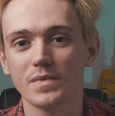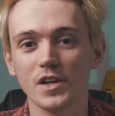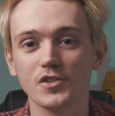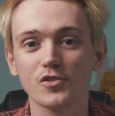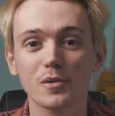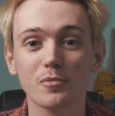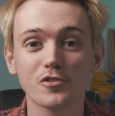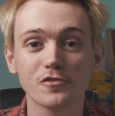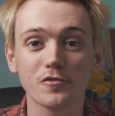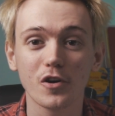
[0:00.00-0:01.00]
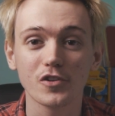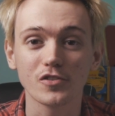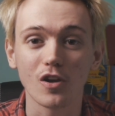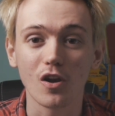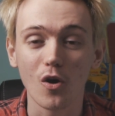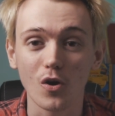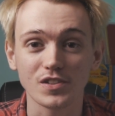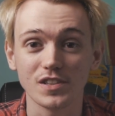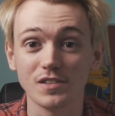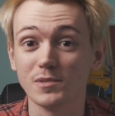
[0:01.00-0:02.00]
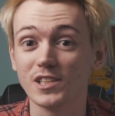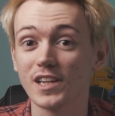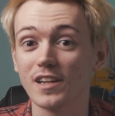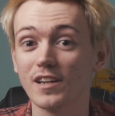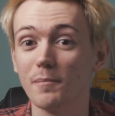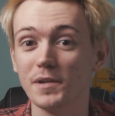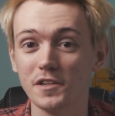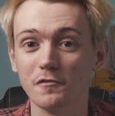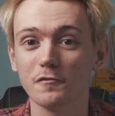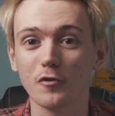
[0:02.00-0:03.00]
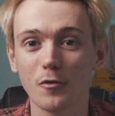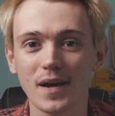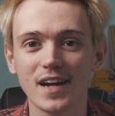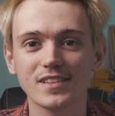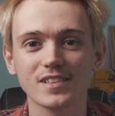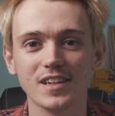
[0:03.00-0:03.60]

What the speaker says: Enjoying Portra 400 a lot, in particular medium formats.